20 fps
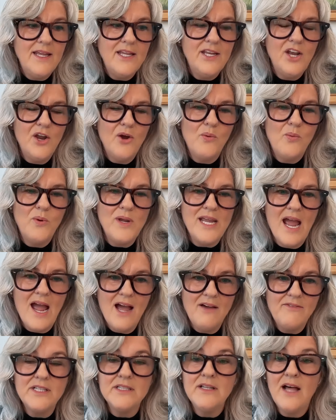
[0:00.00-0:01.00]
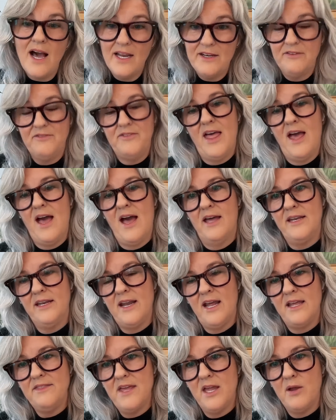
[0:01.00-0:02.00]
you know, we have a lot of that.
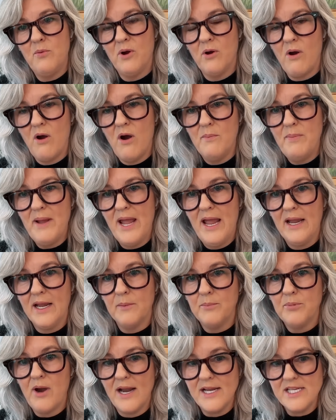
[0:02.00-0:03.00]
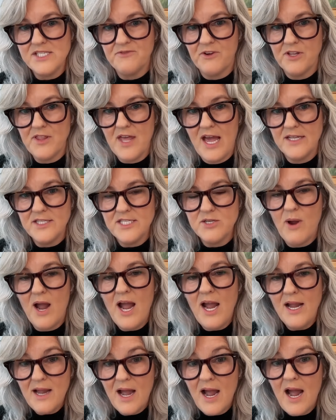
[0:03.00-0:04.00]
And I think we're all paying a price for that. So
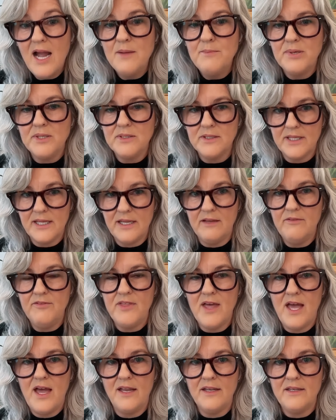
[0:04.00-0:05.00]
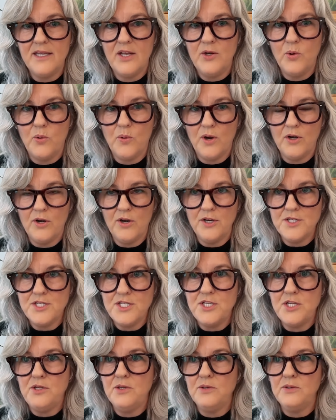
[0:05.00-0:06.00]
I, I believe that in order
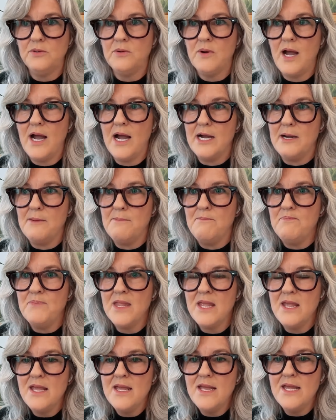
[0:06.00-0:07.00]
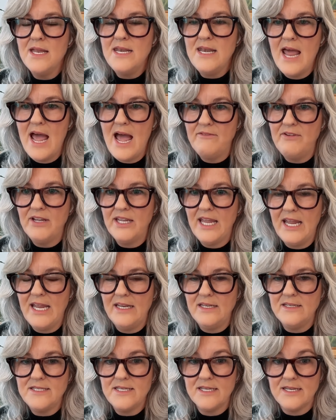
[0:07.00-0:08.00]
to um,
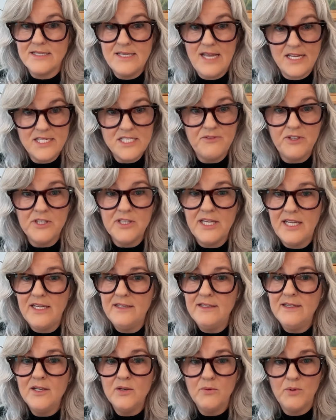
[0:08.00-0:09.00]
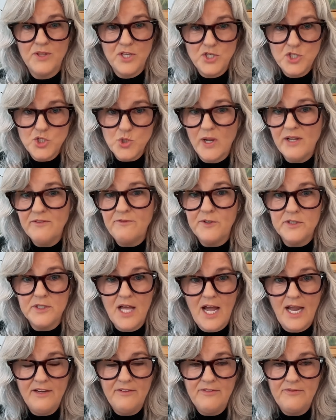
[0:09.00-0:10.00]
navigate successfully with a joyful
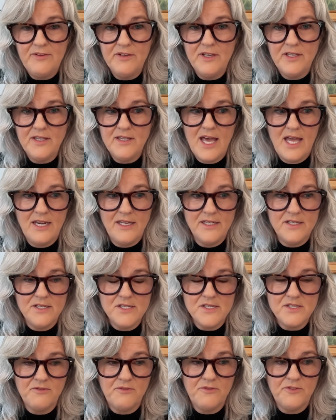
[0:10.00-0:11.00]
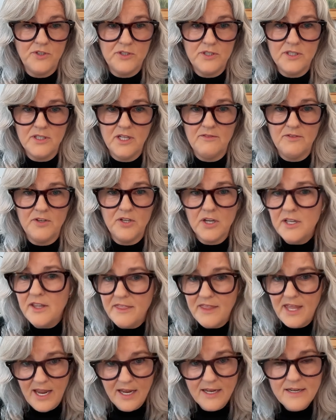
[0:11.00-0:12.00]
life that is full of good
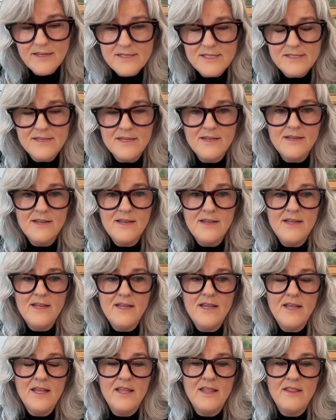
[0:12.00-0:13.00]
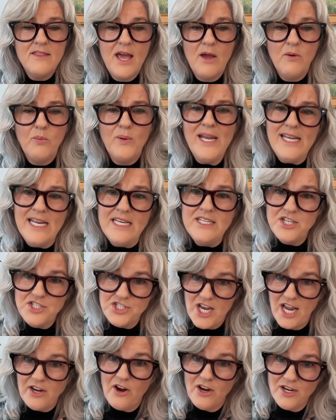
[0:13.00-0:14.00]
things, that we need to
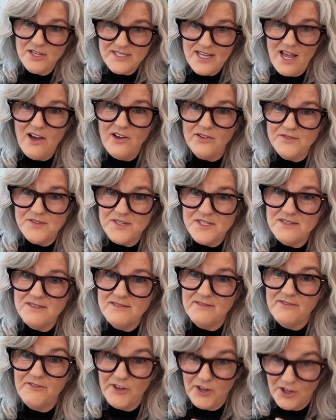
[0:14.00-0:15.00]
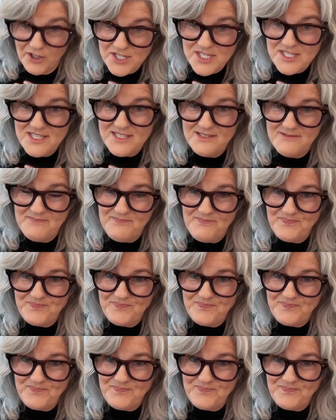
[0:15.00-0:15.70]
check ourselves first